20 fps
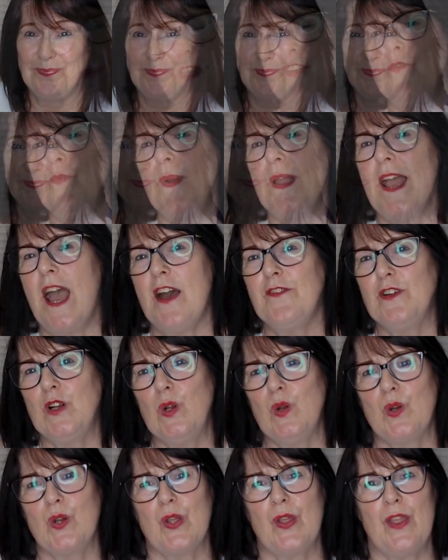If we have a
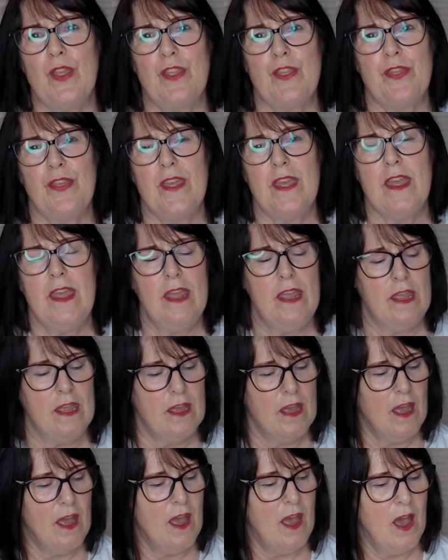look at the
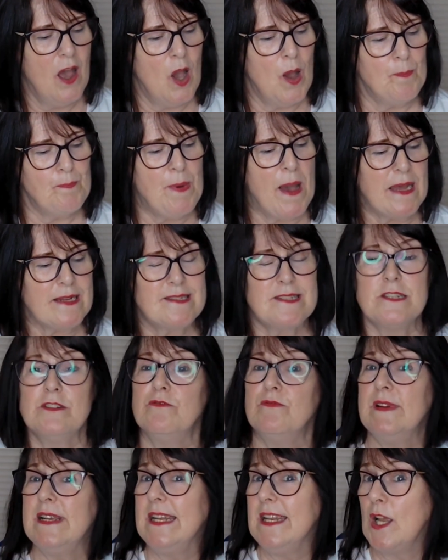
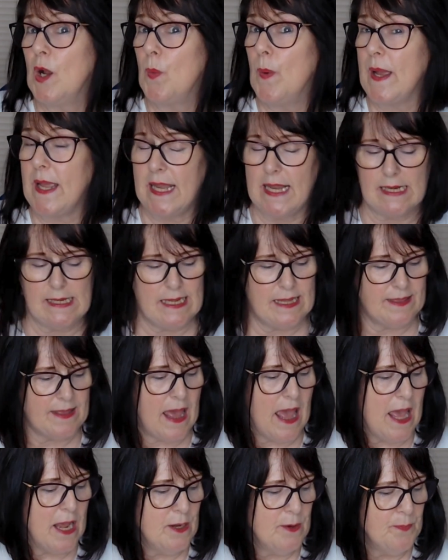pattern really quickly
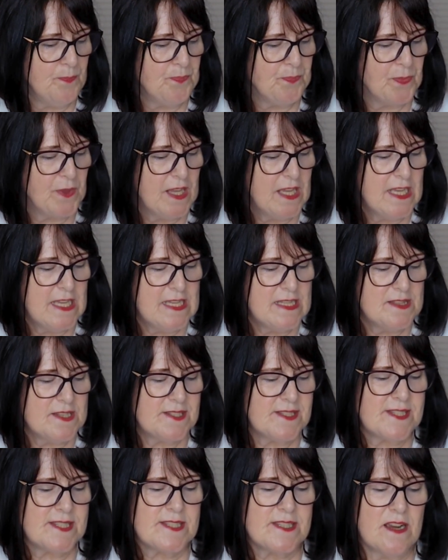then, the
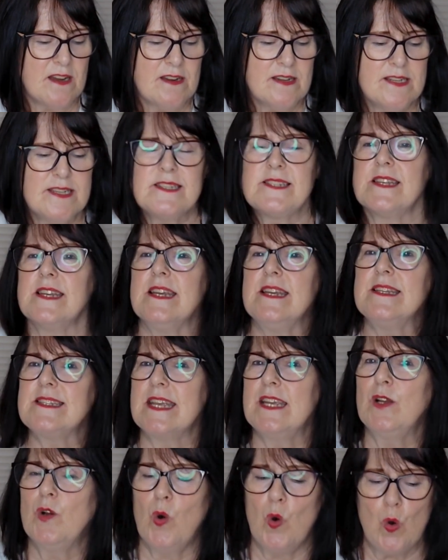sizes
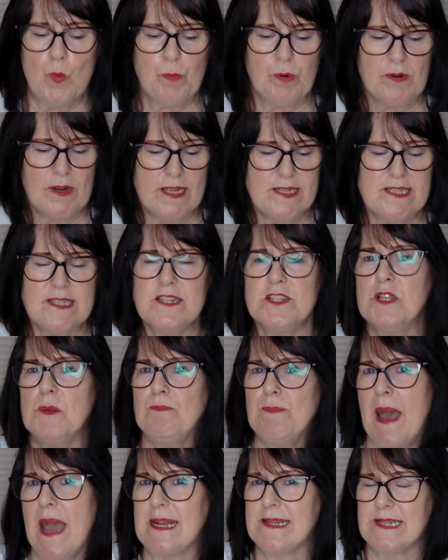incorporated in the
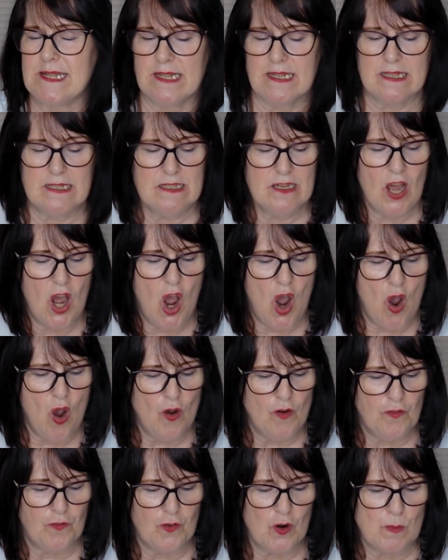pattern
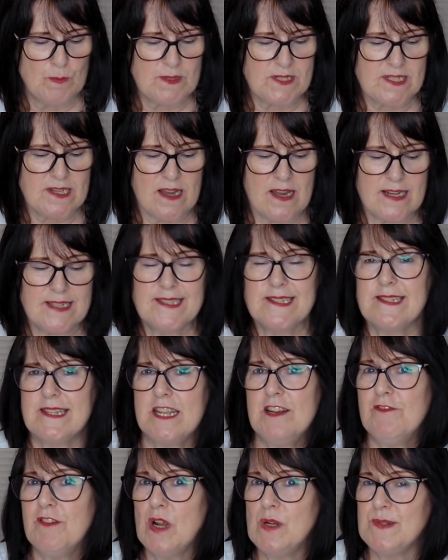are from size
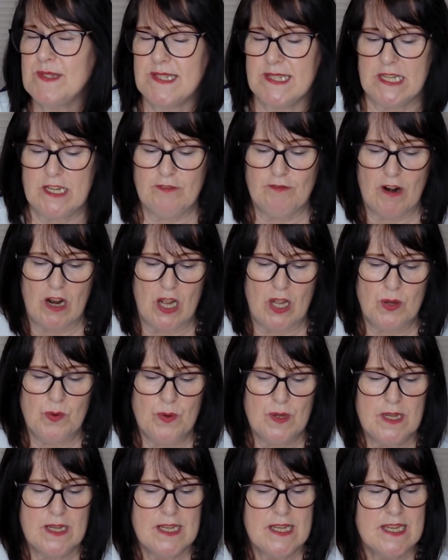00
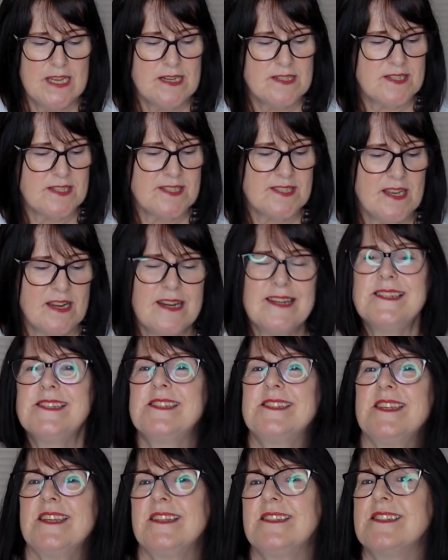to size
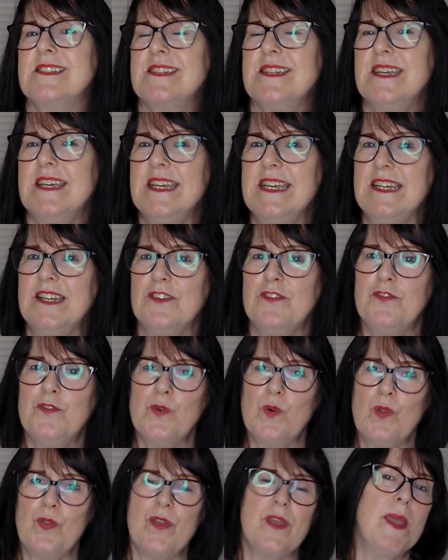16
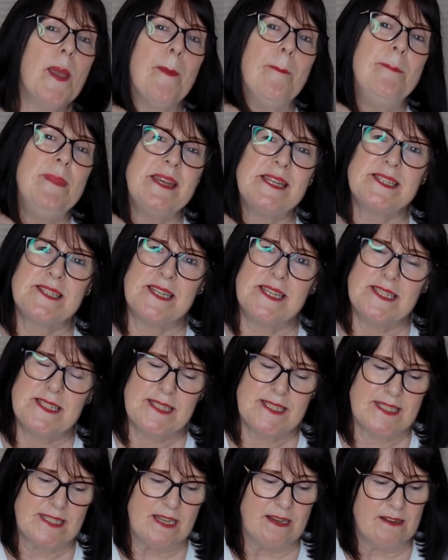for the misses
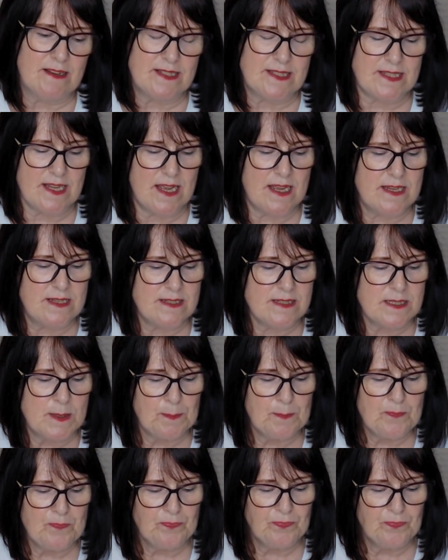sizes,